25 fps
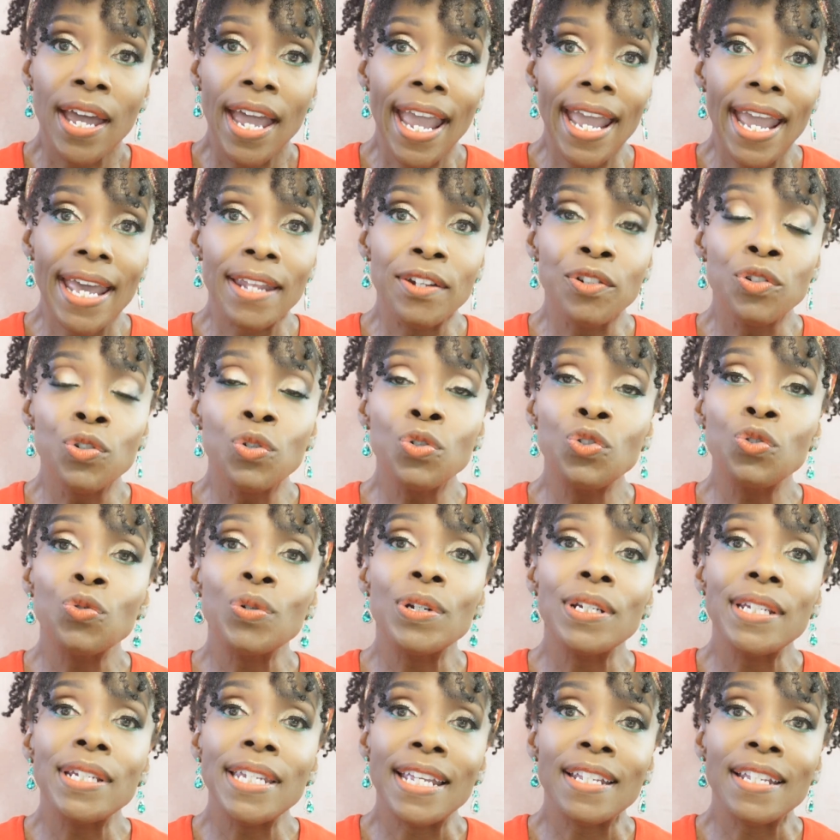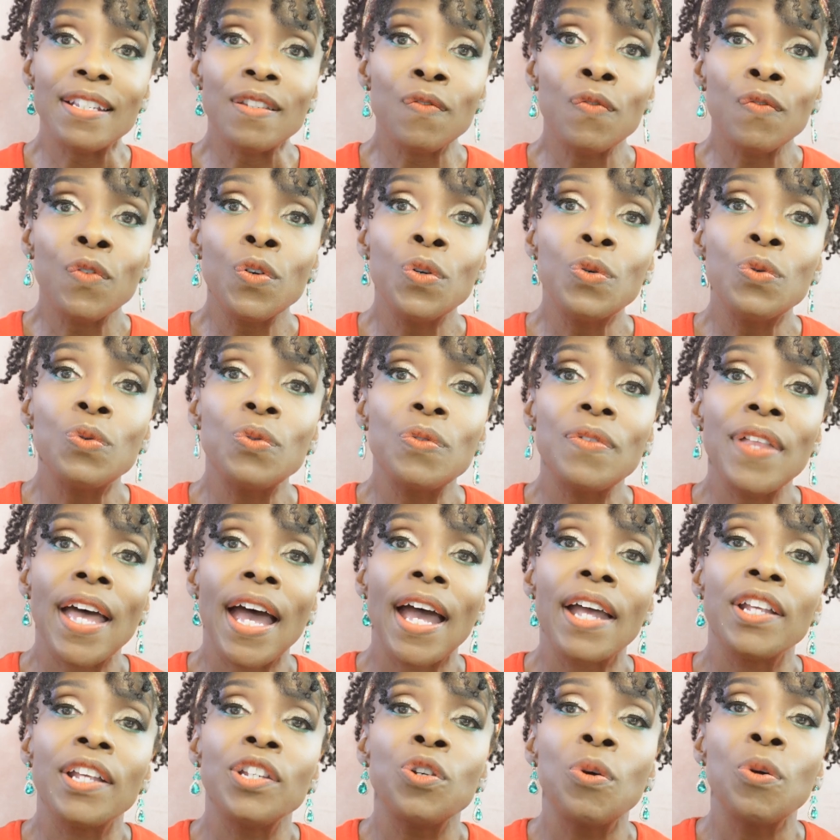and nutrient-dense foods
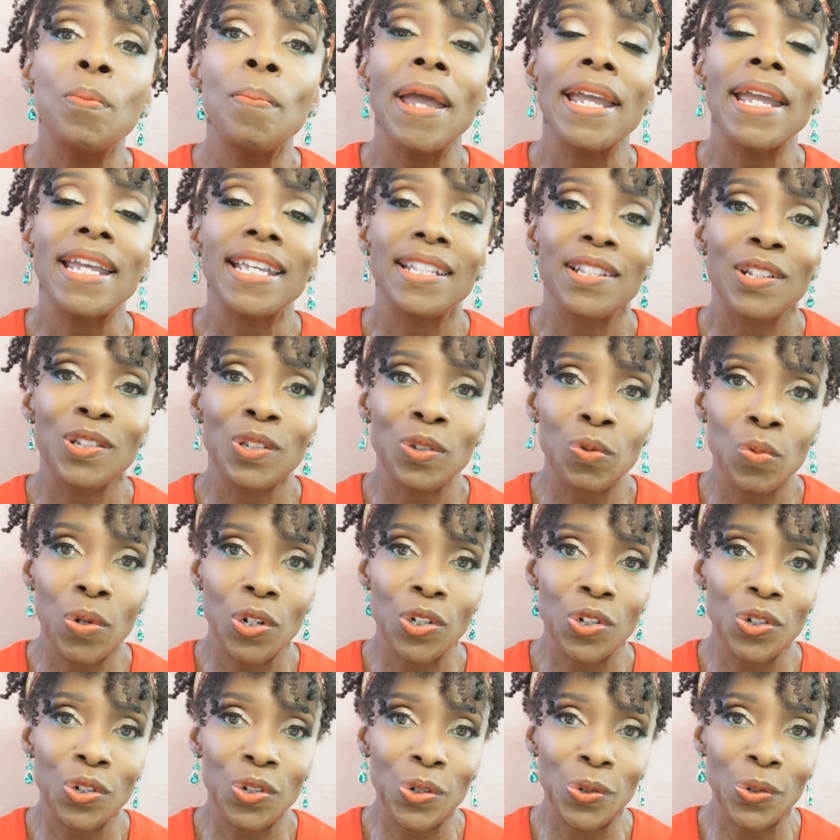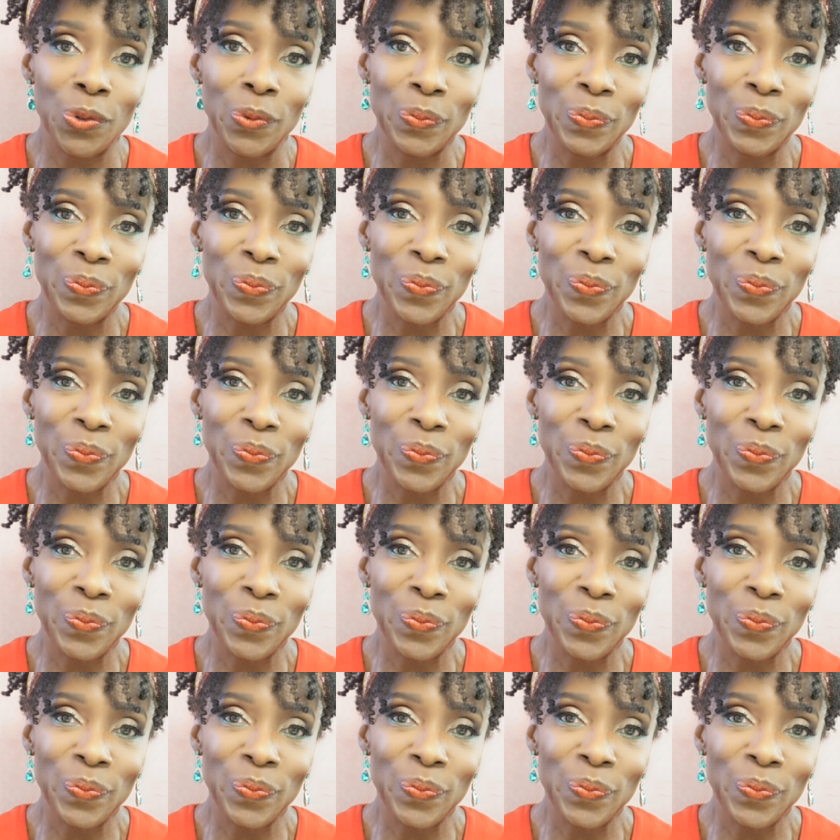that you're making the switch to.